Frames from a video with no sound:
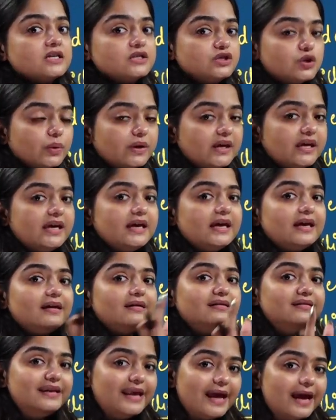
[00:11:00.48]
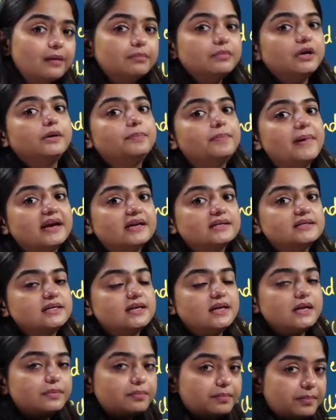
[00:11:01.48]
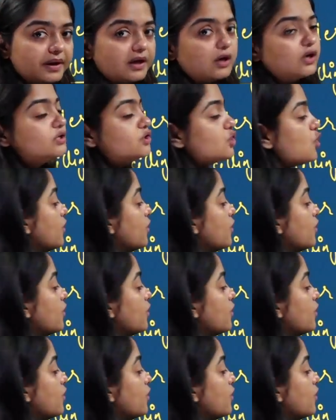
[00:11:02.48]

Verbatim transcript: So he named it penicillin because